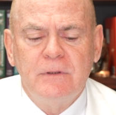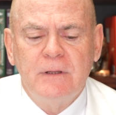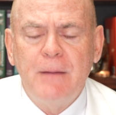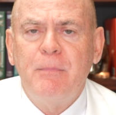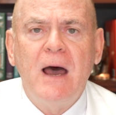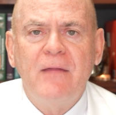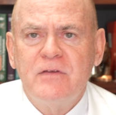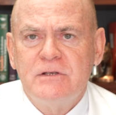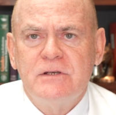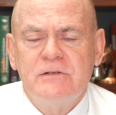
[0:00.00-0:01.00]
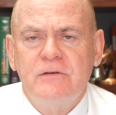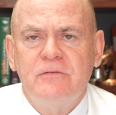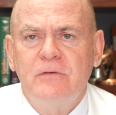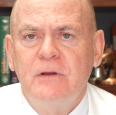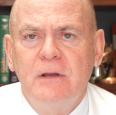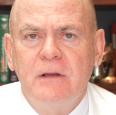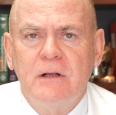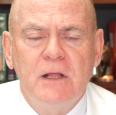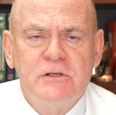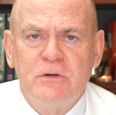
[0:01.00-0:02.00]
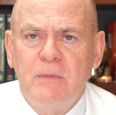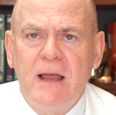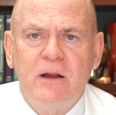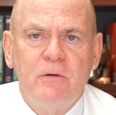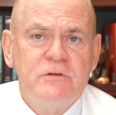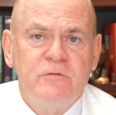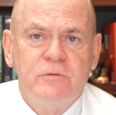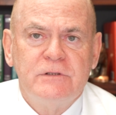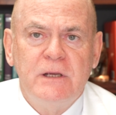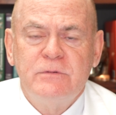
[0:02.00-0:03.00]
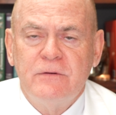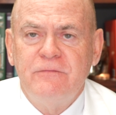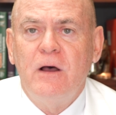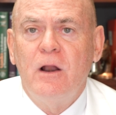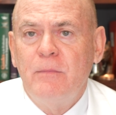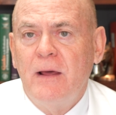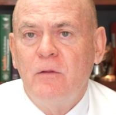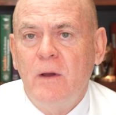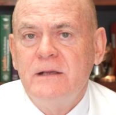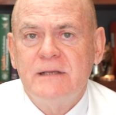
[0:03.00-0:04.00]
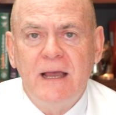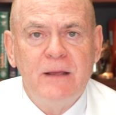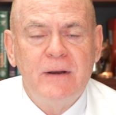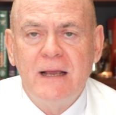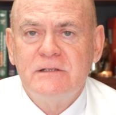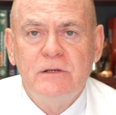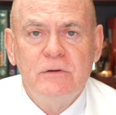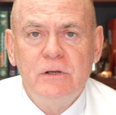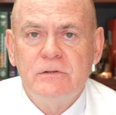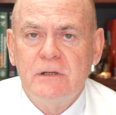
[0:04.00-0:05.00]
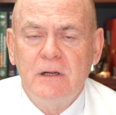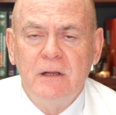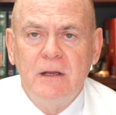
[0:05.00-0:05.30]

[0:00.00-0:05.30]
hypothesis of cluster migraines seems to have fallen by the wayside, but I still use it.